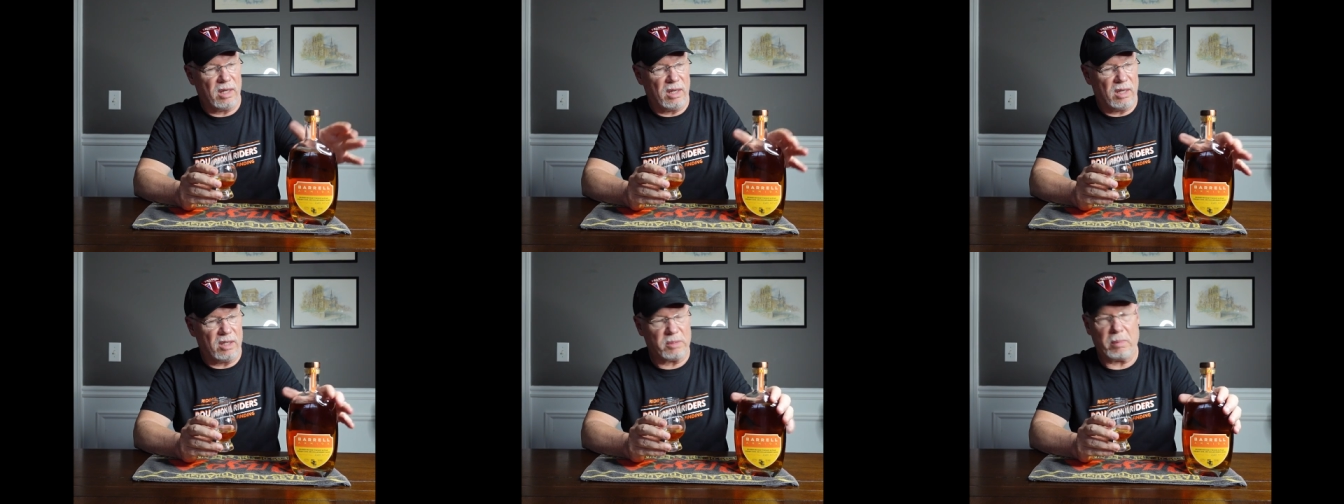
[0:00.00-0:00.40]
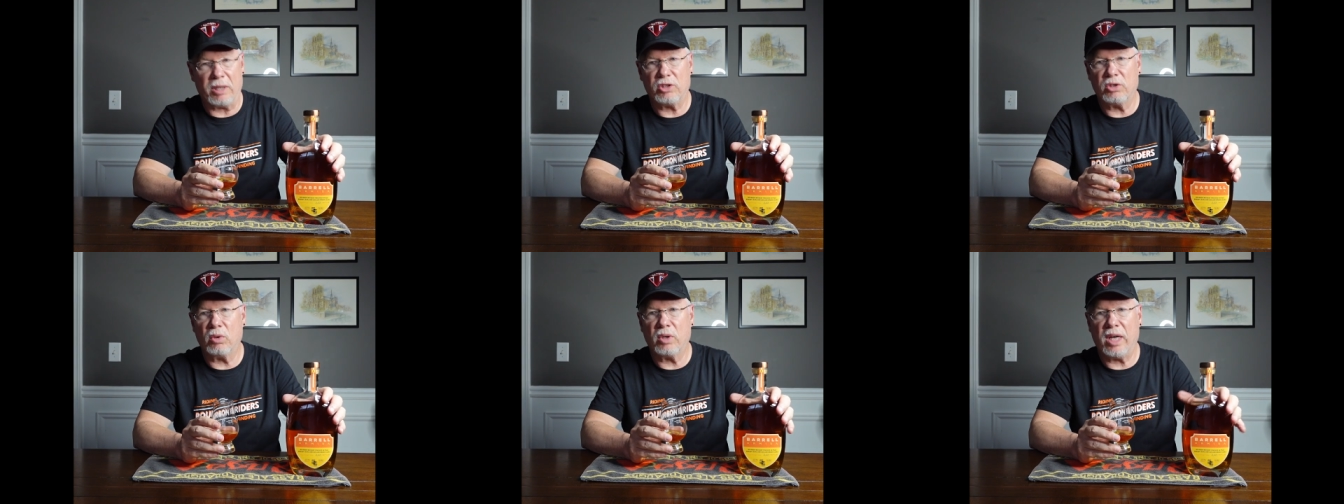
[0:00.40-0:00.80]

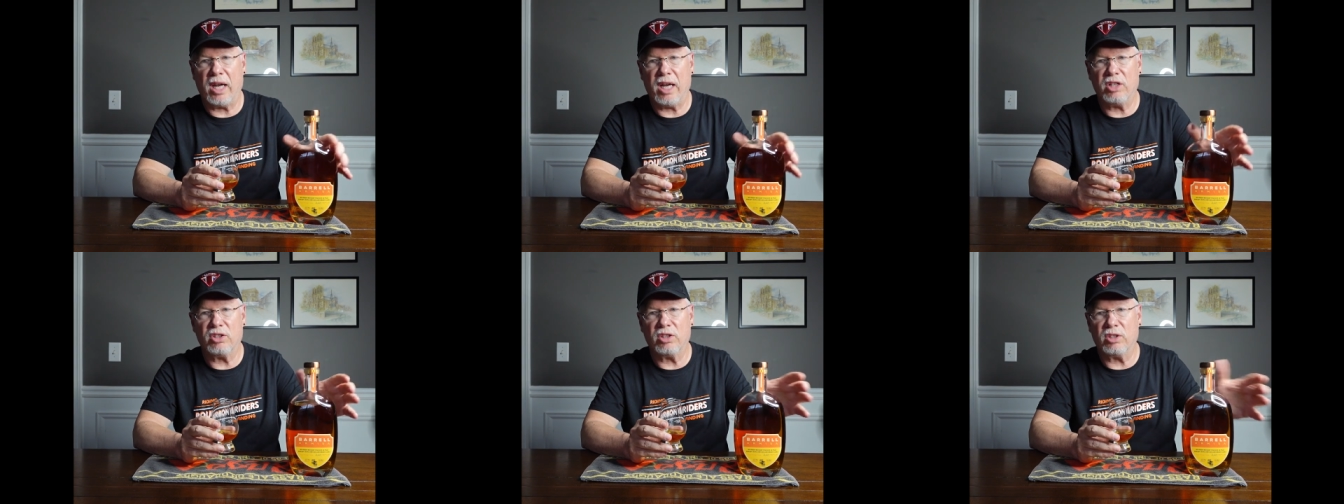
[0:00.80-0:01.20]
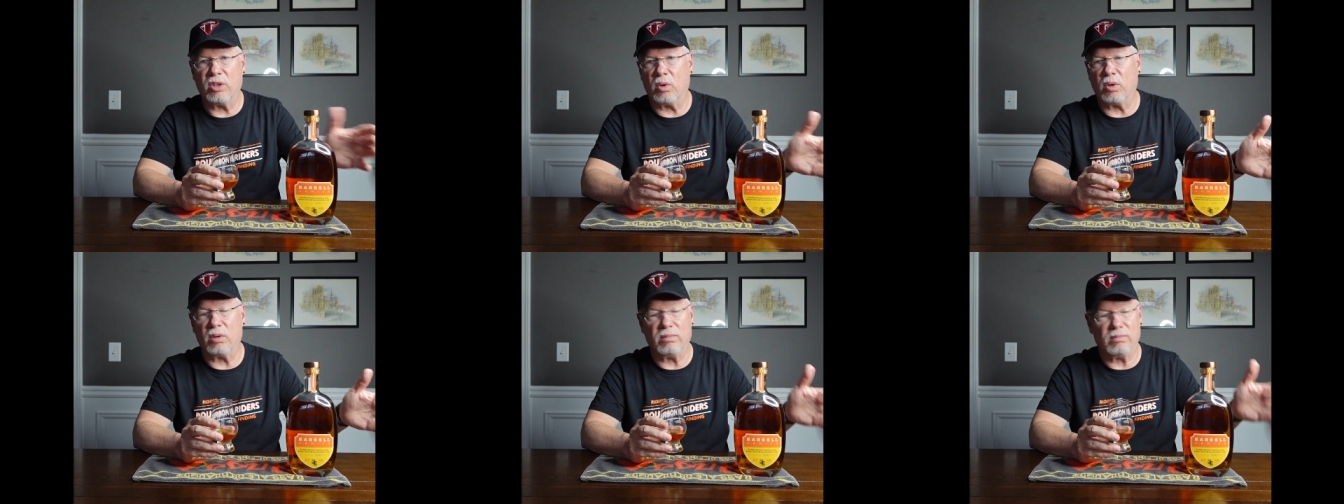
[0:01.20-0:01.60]
special occasion
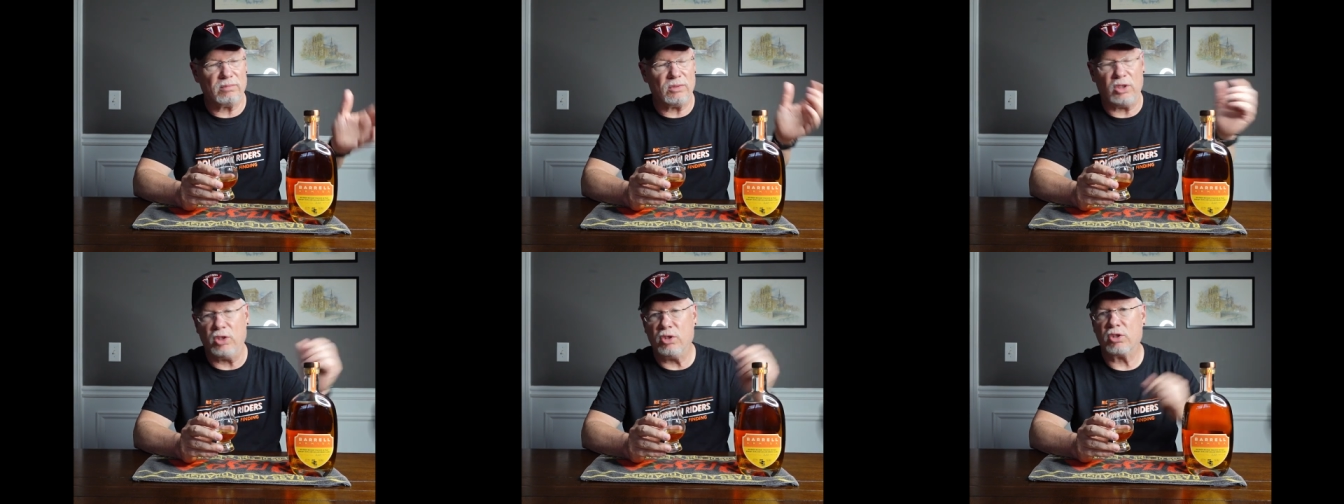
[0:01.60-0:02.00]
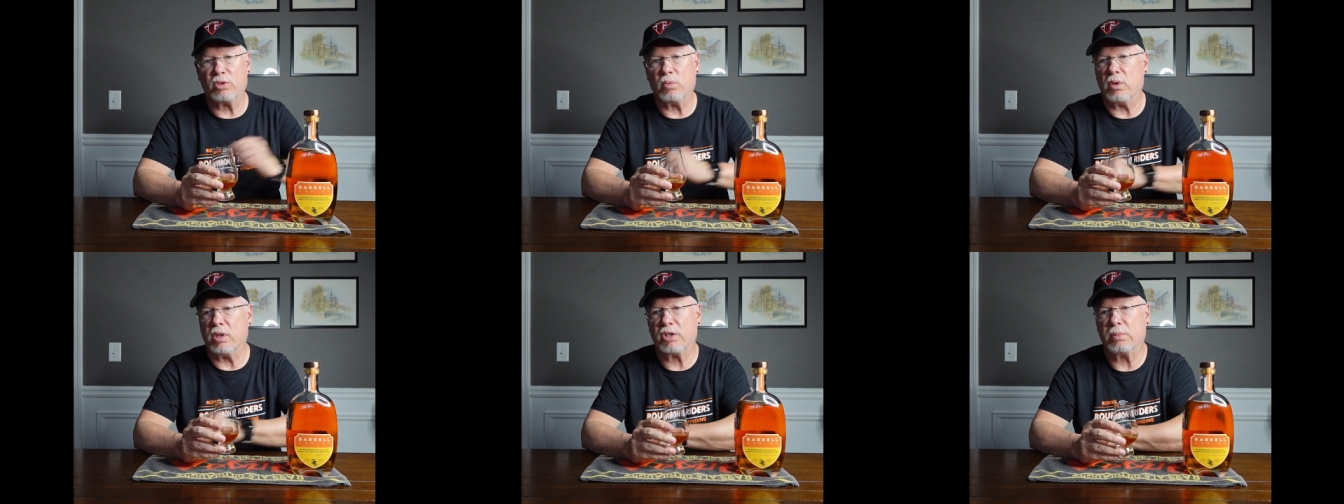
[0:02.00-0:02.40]
or you
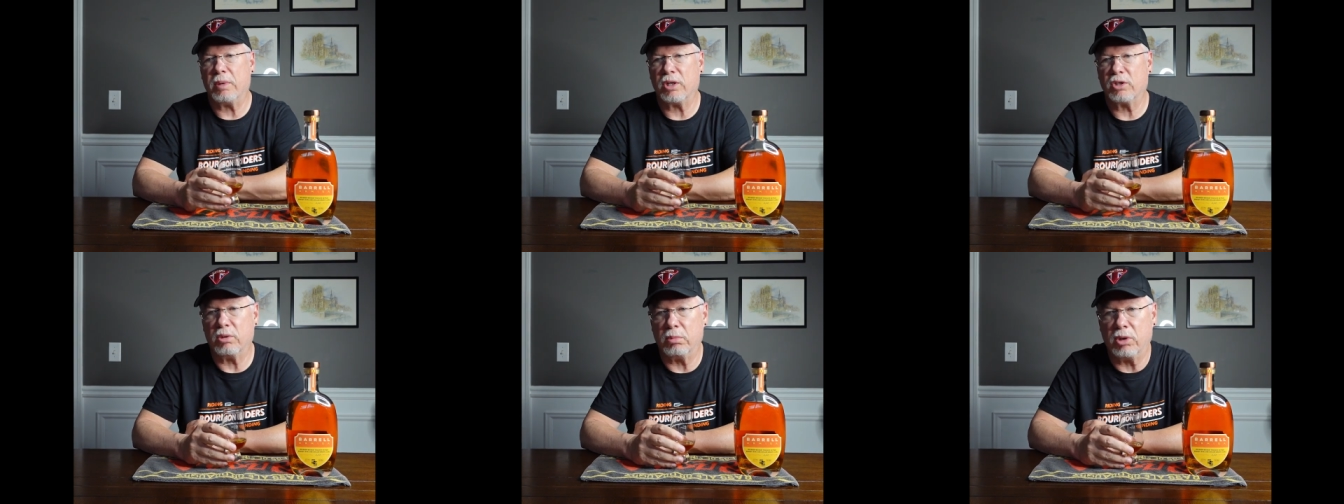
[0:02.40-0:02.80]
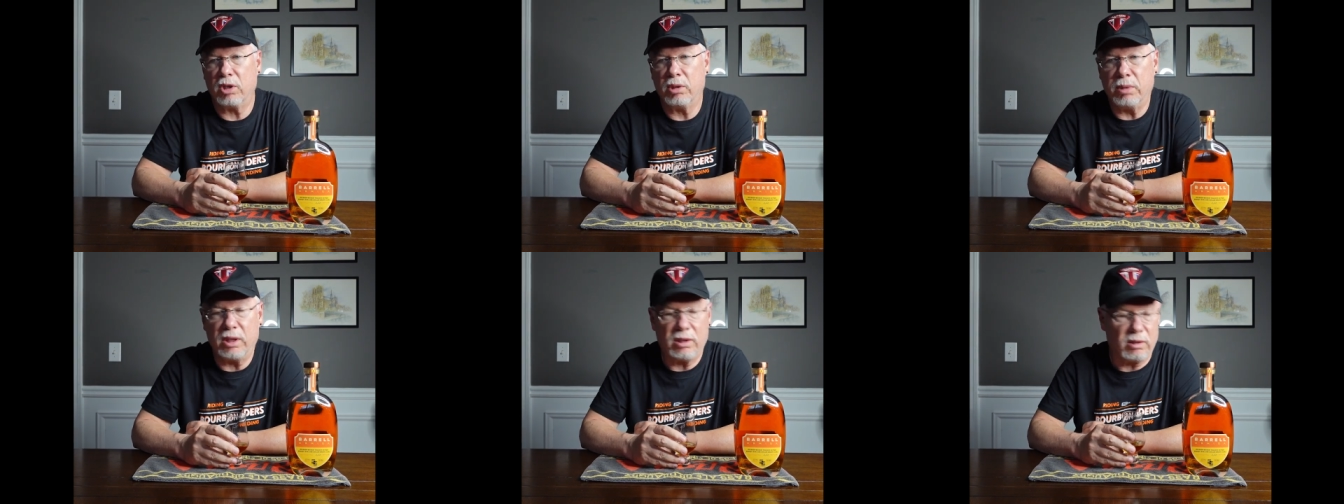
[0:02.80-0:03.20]
just want a special
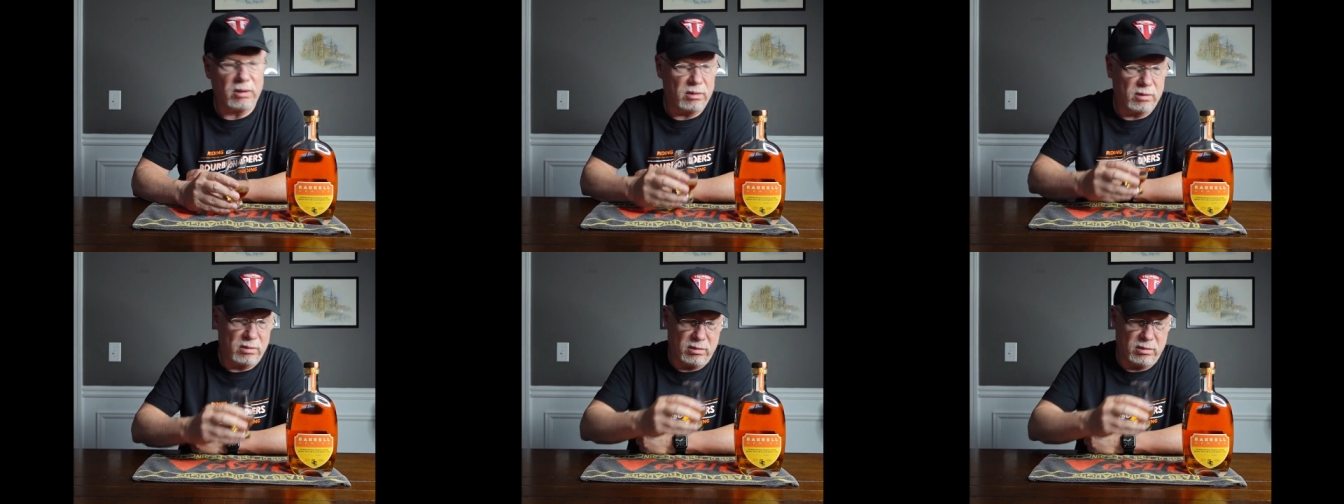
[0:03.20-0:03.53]
bourbon,